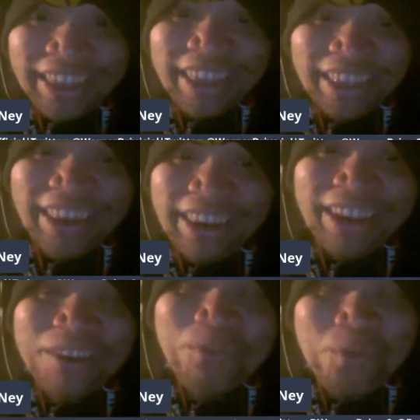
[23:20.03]

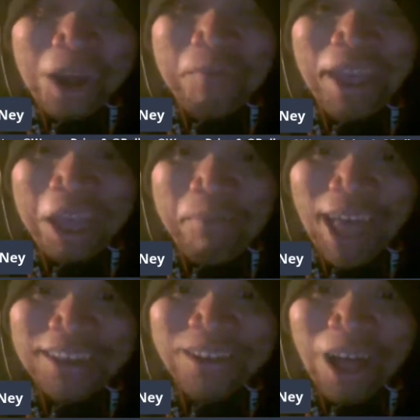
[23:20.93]
Indeed. When I make it
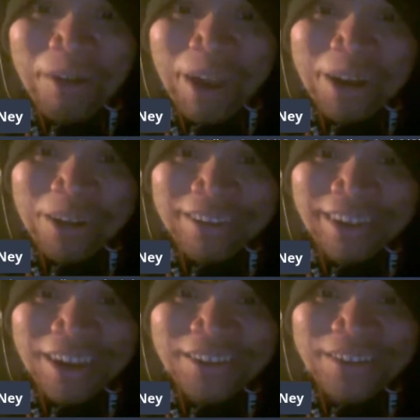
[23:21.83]
back to Colorado, I'll
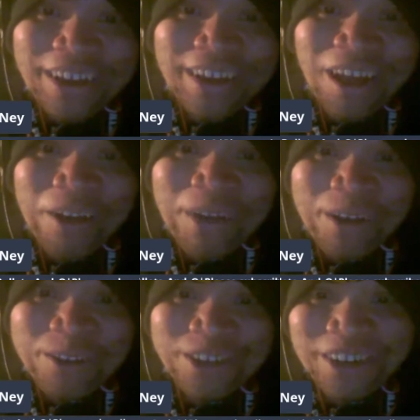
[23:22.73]
send you a
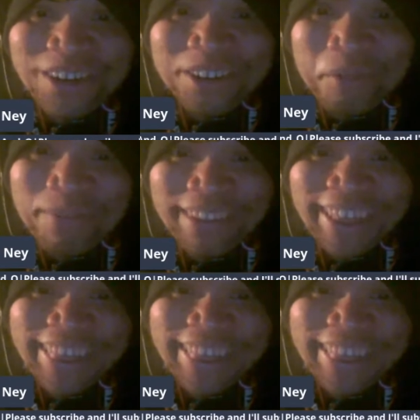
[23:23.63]
Colorado shirt or something like that.